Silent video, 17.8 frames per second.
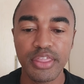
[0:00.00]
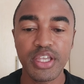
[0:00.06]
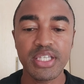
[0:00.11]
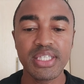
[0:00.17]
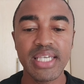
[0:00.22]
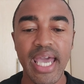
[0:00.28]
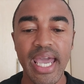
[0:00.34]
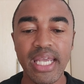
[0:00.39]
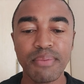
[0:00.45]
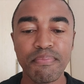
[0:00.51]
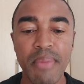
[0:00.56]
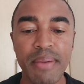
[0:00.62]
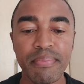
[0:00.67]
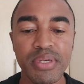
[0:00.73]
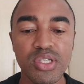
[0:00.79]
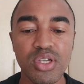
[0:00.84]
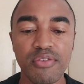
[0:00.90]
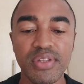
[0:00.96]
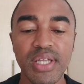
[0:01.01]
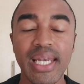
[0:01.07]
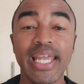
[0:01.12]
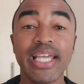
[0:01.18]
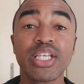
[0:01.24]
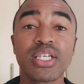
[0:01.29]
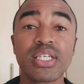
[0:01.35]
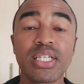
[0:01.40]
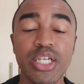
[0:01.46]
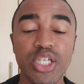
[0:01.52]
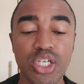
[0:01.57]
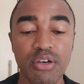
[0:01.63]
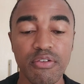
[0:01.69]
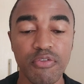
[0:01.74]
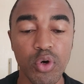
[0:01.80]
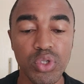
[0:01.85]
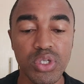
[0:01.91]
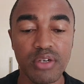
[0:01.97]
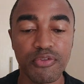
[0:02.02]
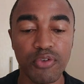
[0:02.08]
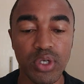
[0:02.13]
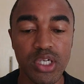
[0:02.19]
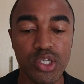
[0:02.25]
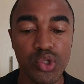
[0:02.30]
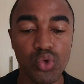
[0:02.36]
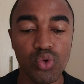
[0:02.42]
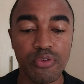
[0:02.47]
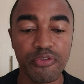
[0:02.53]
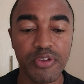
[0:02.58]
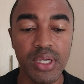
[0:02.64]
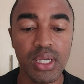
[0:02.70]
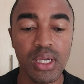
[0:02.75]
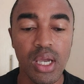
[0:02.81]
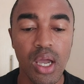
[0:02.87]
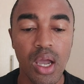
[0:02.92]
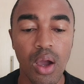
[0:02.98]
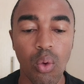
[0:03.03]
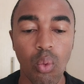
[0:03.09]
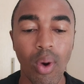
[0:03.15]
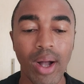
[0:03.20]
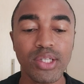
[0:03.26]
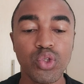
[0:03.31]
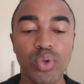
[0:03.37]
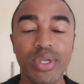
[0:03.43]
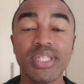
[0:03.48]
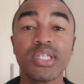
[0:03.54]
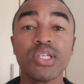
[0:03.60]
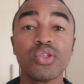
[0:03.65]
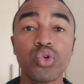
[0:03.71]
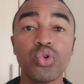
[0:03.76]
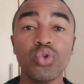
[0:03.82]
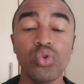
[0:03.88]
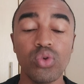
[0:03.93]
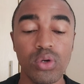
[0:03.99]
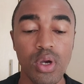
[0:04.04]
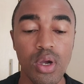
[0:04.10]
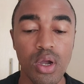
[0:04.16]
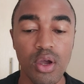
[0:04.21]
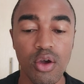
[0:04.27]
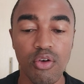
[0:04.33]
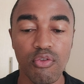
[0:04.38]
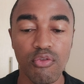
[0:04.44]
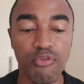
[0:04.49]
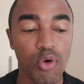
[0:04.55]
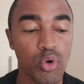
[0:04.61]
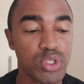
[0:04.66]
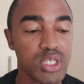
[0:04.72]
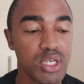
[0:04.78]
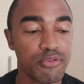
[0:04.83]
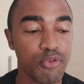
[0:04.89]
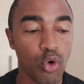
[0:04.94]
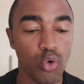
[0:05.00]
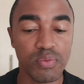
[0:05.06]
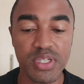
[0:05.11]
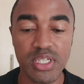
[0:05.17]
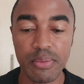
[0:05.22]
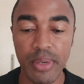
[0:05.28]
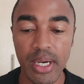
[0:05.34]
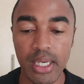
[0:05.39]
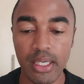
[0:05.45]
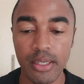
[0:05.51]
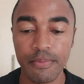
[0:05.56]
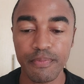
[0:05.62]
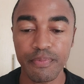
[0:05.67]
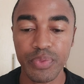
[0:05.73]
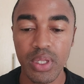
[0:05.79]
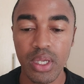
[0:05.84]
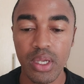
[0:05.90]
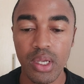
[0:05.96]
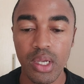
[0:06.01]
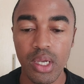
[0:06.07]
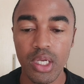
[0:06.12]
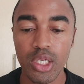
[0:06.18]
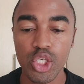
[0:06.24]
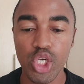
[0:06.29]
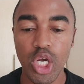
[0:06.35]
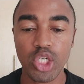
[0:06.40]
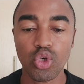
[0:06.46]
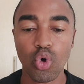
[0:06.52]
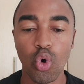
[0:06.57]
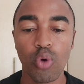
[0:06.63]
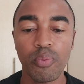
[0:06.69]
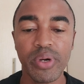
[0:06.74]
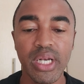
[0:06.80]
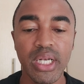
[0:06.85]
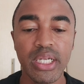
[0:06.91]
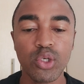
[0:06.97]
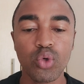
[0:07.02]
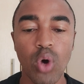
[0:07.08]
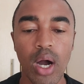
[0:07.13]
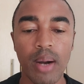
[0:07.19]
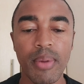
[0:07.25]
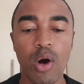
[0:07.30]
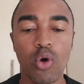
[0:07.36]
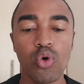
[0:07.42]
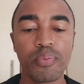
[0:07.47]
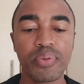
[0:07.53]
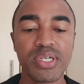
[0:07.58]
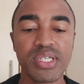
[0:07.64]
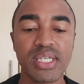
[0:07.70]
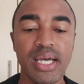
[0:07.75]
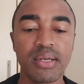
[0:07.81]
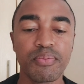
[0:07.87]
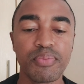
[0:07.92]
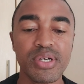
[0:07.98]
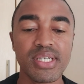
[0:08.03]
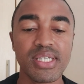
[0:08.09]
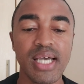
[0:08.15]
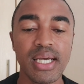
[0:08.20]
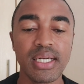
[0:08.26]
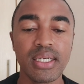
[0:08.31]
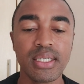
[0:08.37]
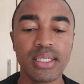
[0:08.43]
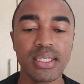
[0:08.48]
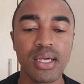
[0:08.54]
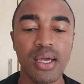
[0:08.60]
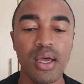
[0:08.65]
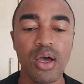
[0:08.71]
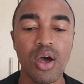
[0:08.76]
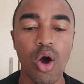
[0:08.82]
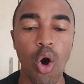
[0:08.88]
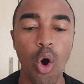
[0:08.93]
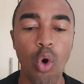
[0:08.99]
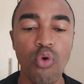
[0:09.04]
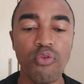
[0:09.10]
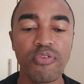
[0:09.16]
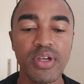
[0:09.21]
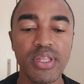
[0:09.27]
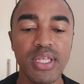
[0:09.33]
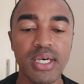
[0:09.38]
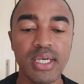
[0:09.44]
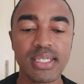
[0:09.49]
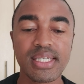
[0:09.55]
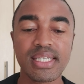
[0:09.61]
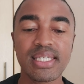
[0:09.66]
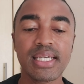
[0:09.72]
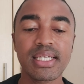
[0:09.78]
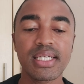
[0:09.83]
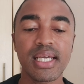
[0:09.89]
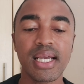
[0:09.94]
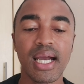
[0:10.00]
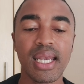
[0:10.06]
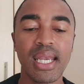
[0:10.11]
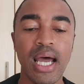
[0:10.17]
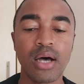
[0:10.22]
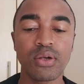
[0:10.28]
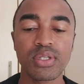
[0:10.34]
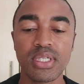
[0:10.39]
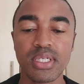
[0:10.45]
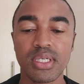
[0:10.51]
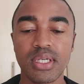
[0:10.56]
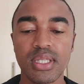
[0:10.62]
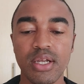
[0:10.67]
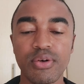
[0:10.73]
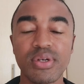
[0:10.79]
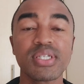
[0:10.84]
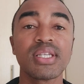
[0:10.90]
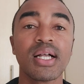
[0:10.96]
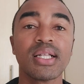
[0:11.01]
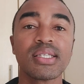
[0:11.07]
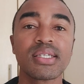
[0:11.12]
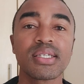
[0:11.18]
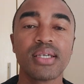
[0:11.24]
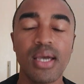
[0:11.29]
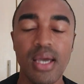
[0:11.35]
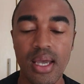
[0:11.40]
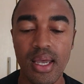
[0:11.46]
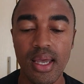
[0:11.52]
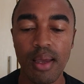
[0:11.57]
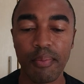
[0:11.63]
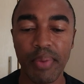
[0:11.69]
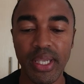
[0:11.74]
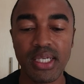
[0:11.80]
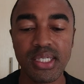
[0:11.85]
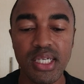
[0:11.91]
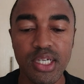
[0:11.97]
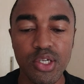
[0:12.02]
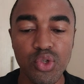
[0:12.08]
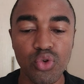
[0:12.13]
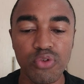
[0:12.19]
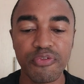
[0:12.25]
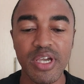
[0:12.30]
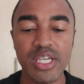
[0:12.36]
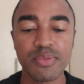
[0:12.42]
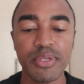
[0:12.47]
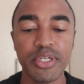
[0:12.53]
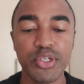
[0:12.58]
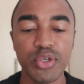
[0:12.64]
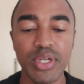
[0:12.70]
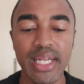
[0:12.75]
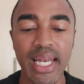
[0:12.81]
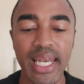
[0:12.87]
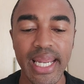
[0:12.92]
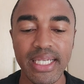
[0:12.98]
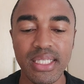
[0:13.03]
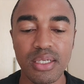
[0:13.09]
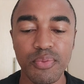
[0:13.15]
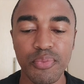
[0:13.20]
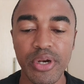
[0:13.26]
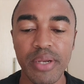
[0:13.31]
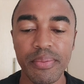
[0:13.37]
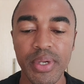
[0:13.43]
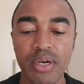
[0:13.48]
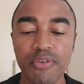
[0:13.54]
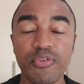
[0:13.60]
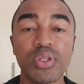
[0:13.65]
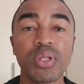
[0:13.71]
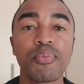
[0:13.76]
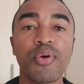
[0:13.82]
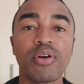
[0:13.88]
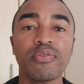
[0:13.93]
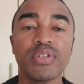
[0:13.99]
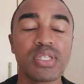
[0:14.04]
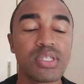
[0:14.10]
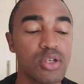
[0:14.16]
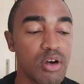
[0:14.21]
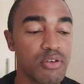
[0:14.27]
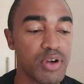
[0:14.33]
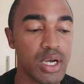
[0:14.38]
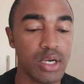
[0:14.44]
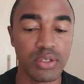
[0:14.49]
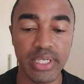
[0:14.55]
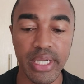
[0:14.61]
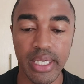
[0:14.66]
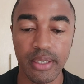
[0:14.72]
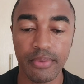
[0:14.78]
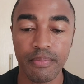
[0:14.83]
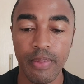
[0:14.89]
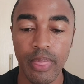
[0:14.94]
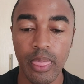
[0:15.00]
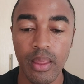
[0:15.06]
38 members of the legislature voted for Lesufi, while 22 voted for Msimang. Judge Aubrey Litwaba, who presided over the sitting, announced the results. Panyaza Lesufi has been duly elected premier for the province of Gauteng.